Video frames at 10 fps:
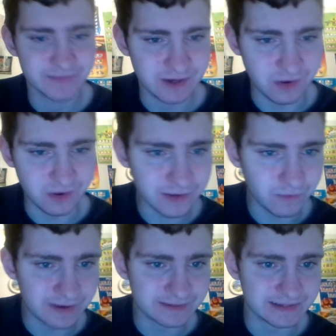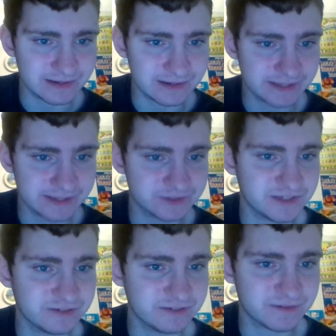All I want is like a hundred
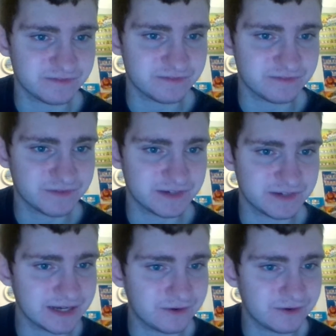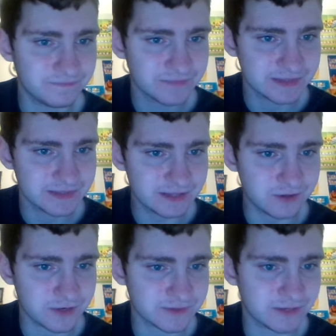views per per video. That's all I
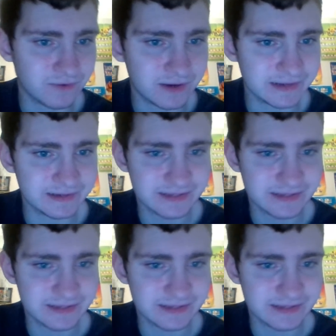really want.